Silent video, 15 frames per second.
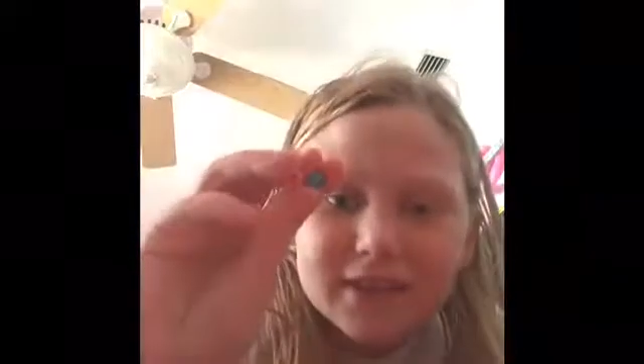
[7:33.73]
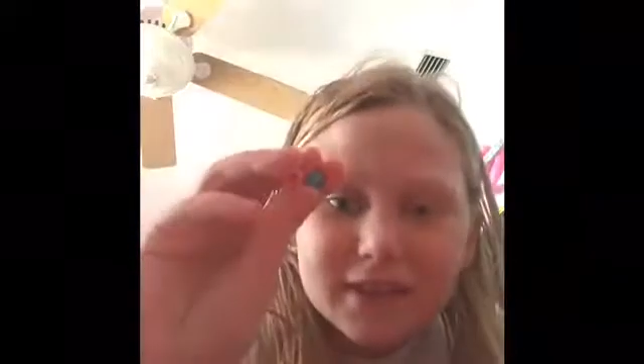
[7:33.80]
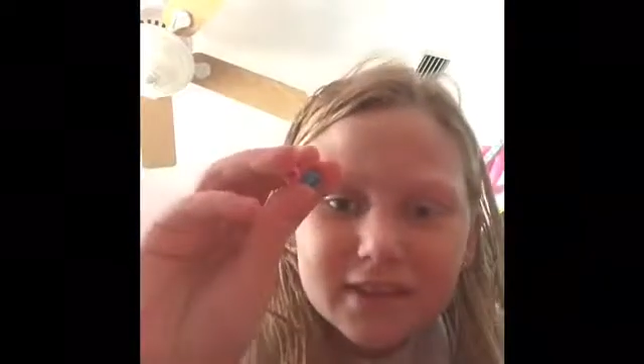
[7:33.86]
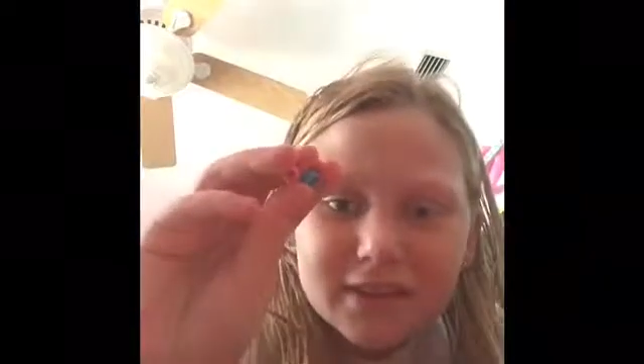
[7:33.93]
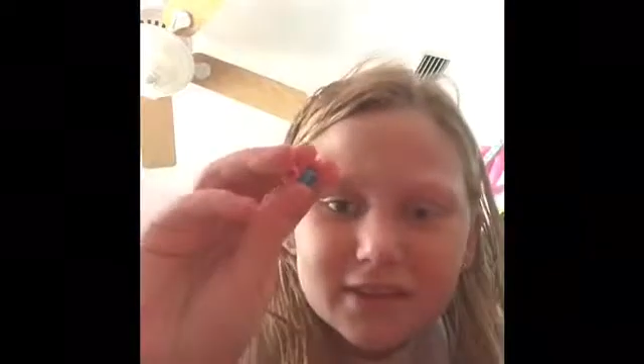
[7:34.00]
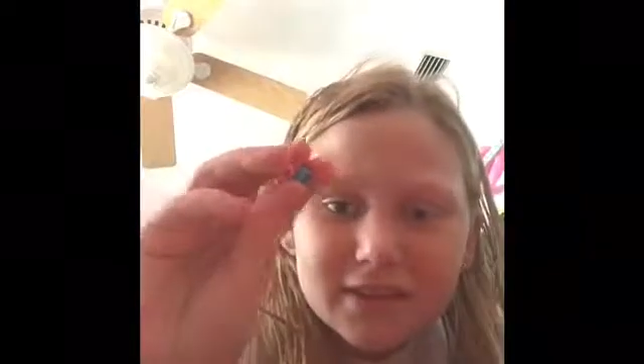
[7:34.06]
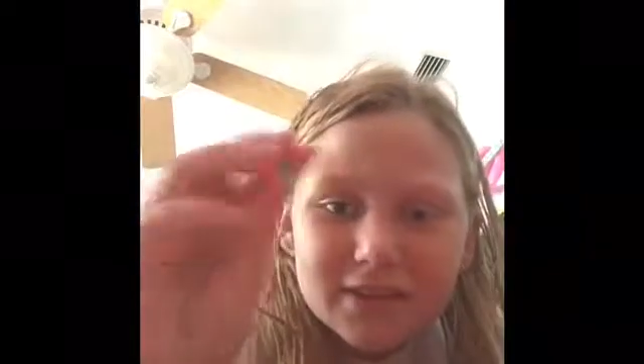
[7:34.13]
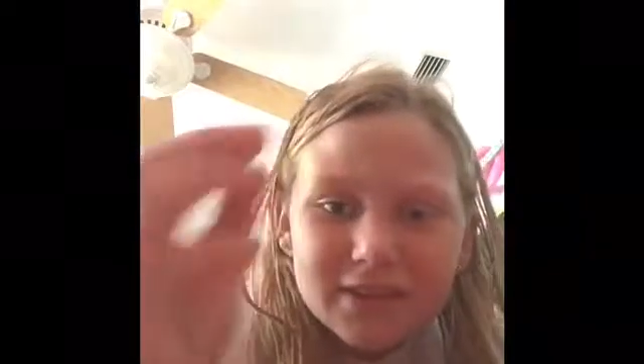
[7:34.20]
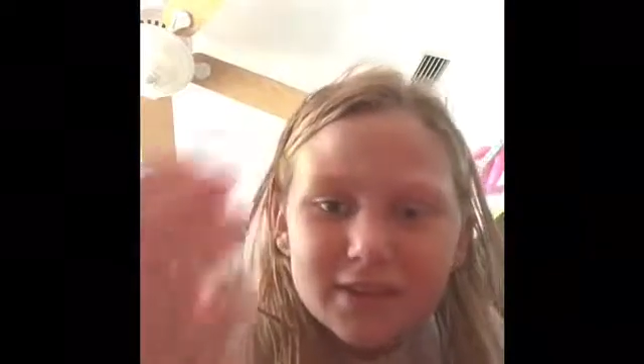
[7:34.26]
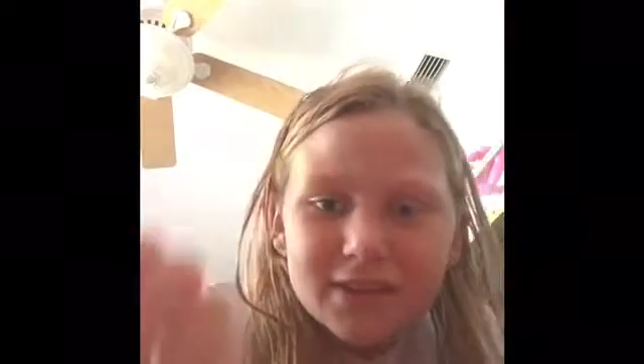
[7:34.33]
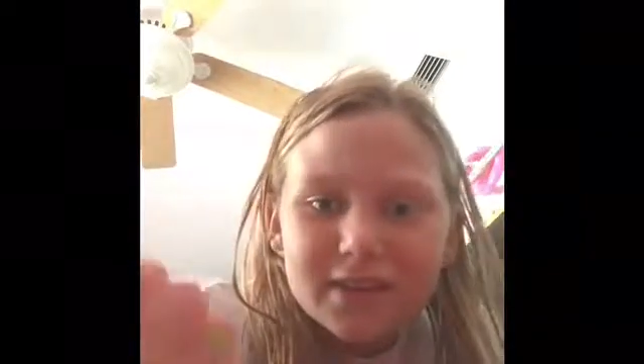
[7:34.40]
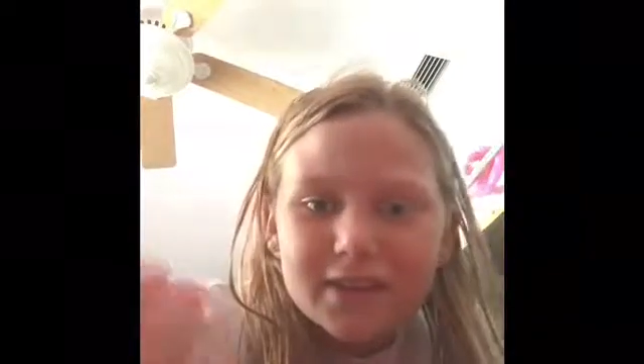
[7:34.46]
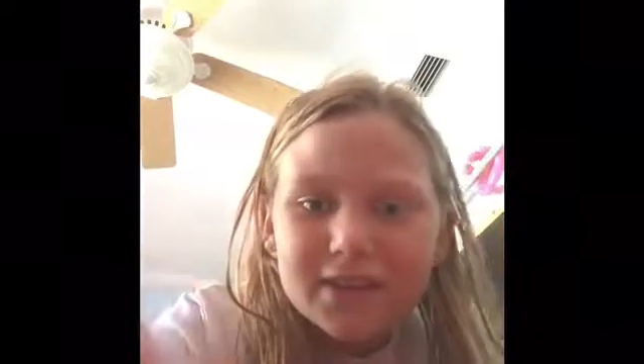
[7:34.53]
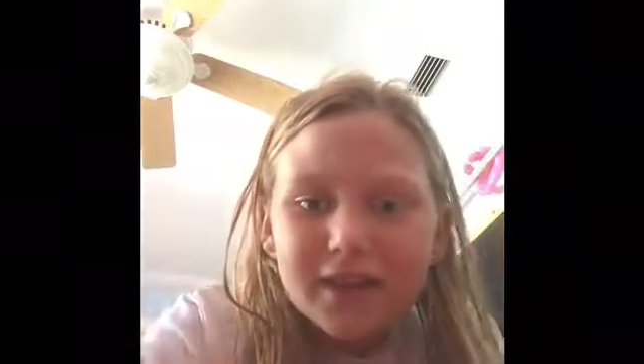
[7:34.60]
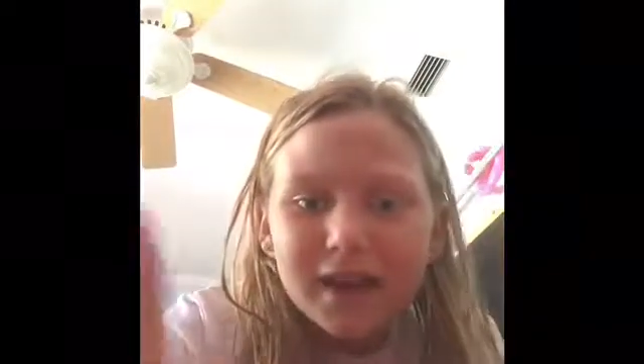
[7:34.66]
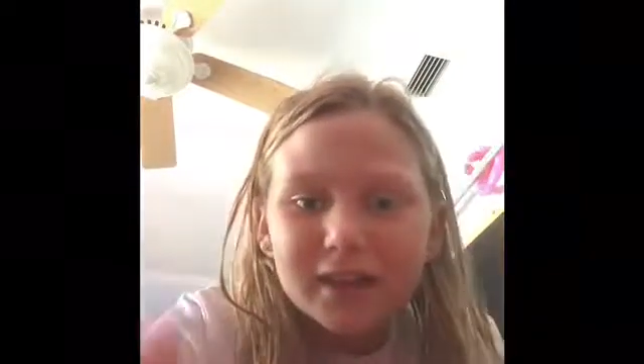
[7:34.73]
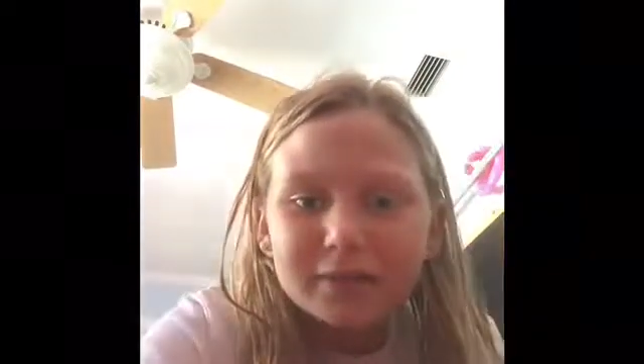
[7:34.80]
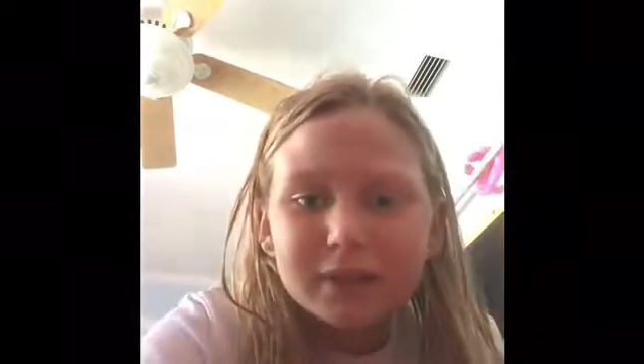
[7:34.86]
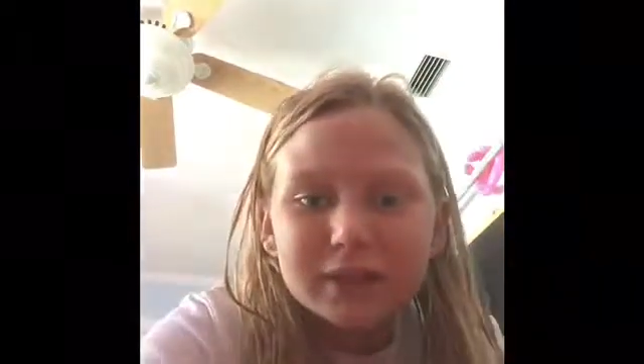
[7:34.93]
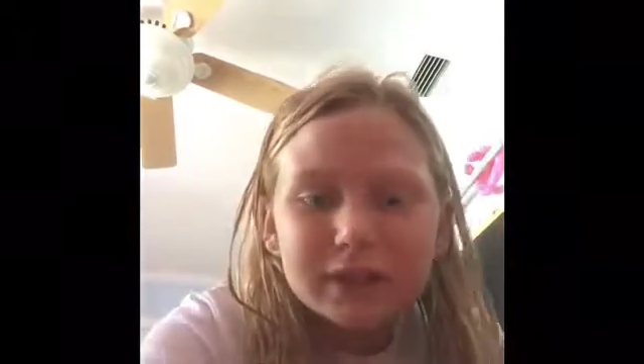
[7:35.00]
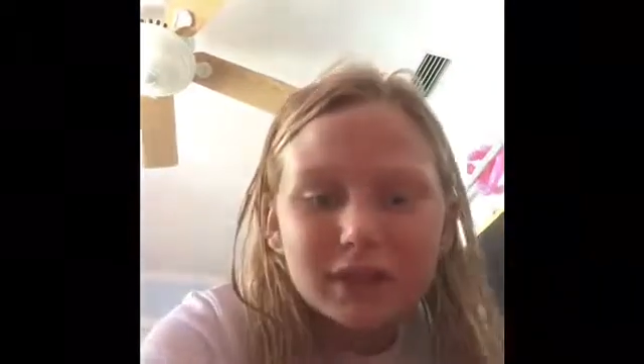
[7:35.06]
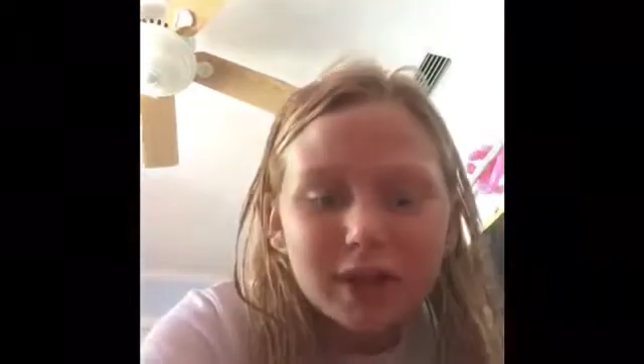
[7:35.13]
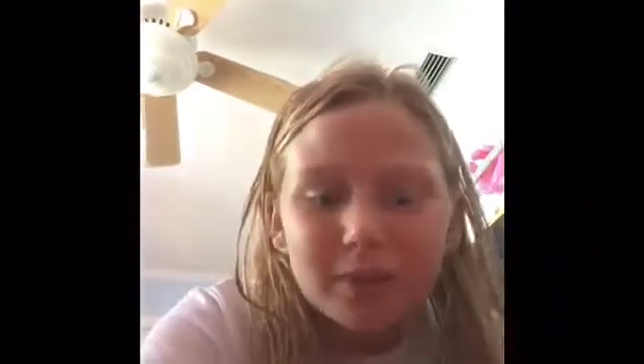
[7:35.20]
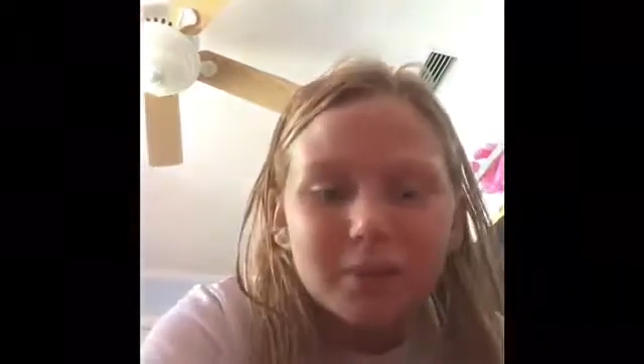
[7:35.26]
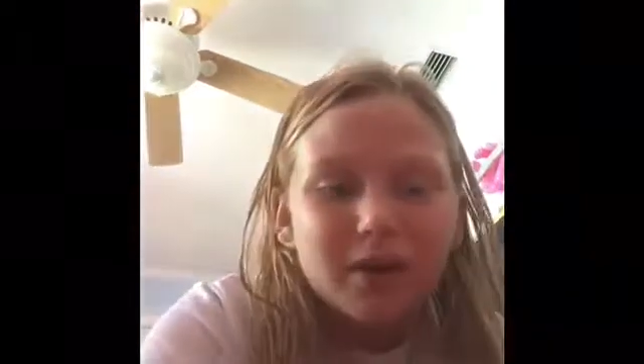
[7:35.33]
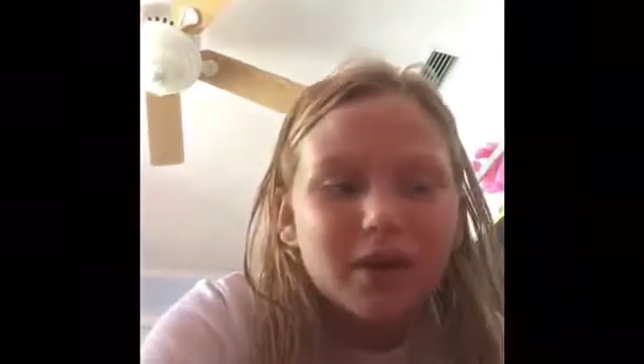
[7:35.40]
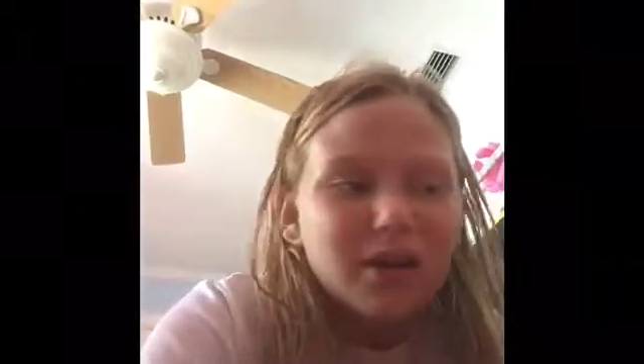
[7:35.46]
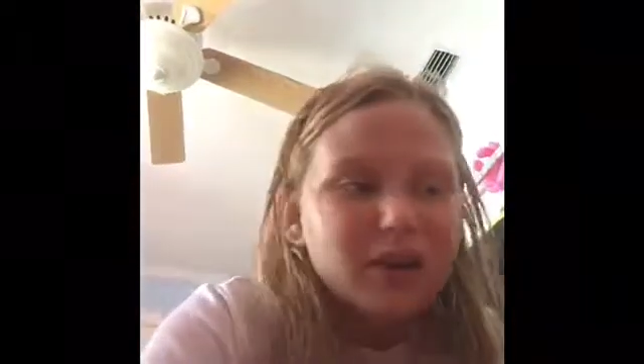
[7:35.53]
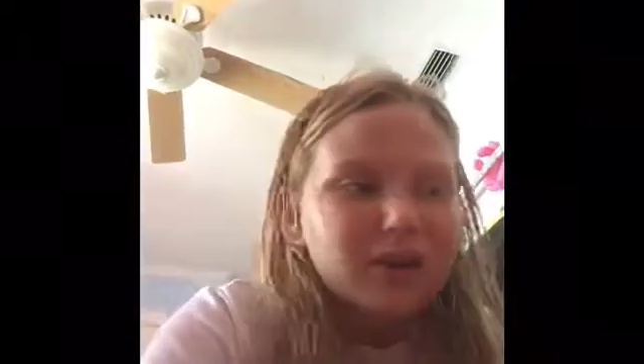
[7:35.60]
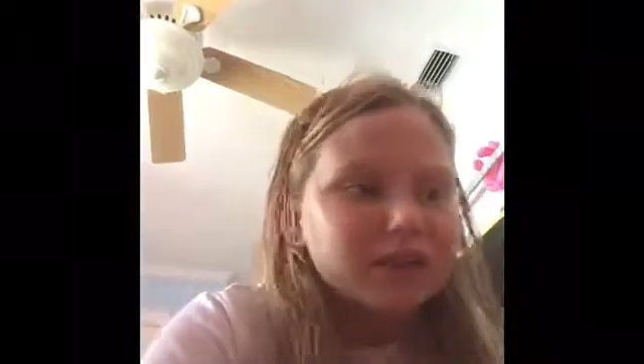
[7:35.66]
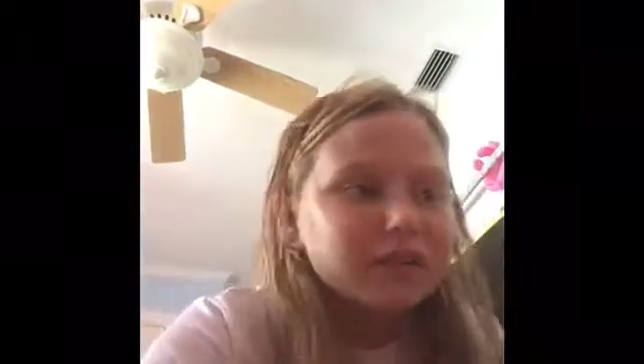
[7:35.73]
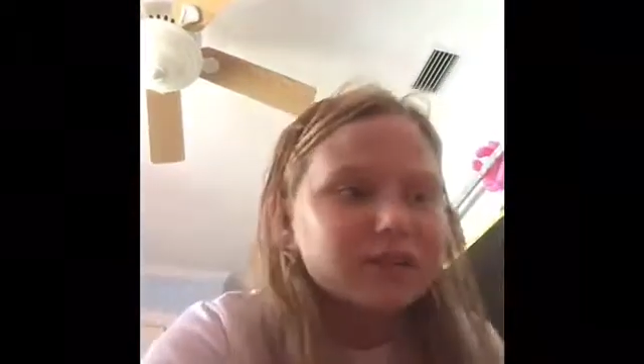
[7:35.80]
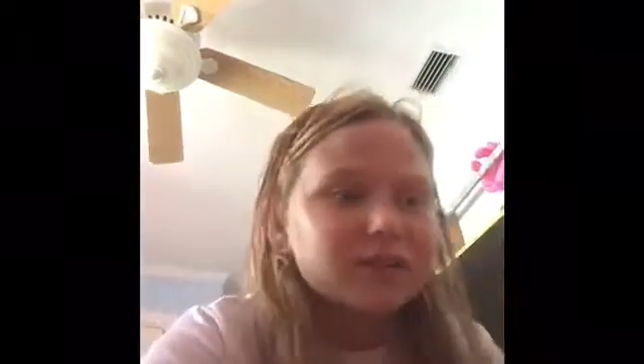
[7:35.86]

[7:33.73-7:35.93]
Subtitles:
this? I mean, come on.